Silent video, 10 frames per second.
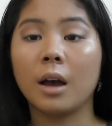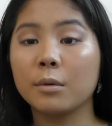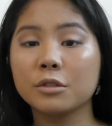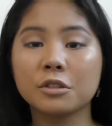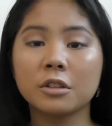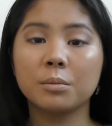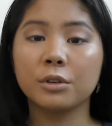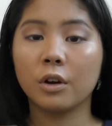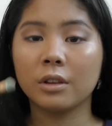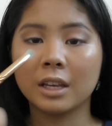I'm also going to
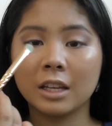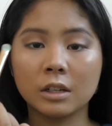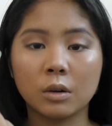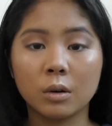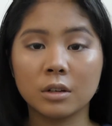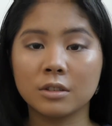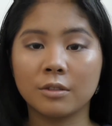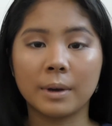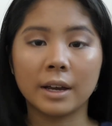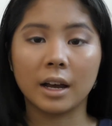put it on the inner corners of my